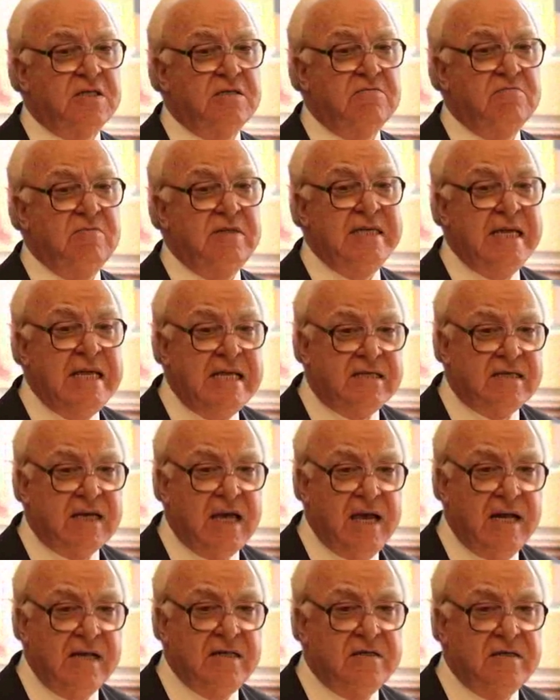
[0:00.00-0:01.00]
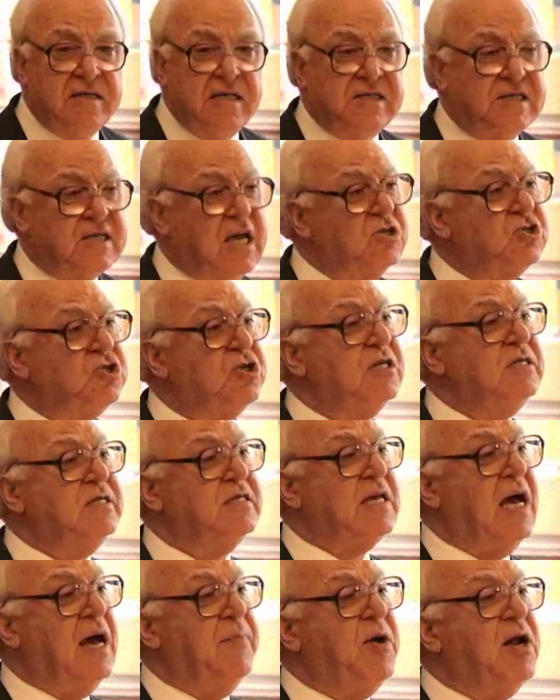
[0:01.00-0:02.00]
detailed
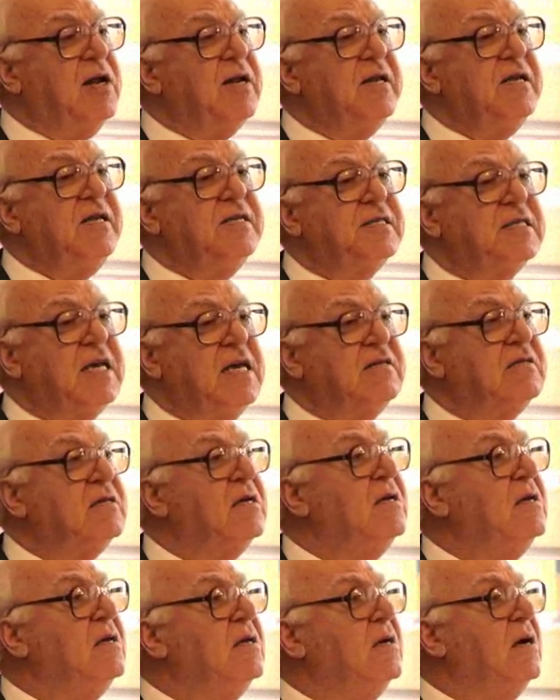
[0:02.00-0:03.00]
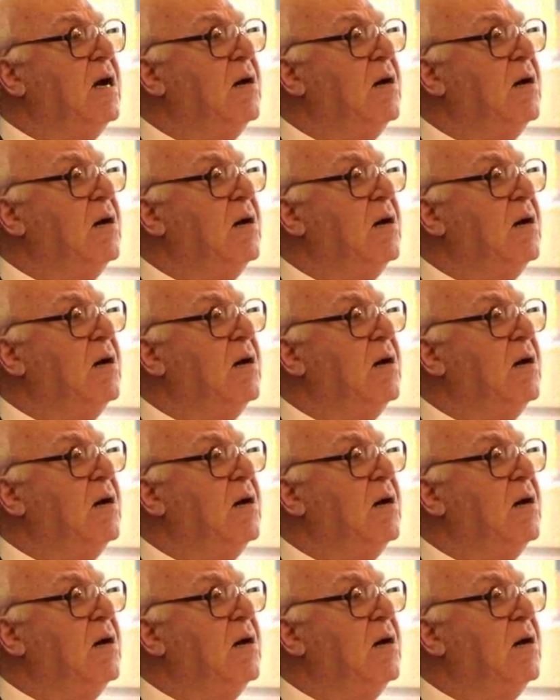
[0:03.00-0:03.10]
discussions, apparently he said,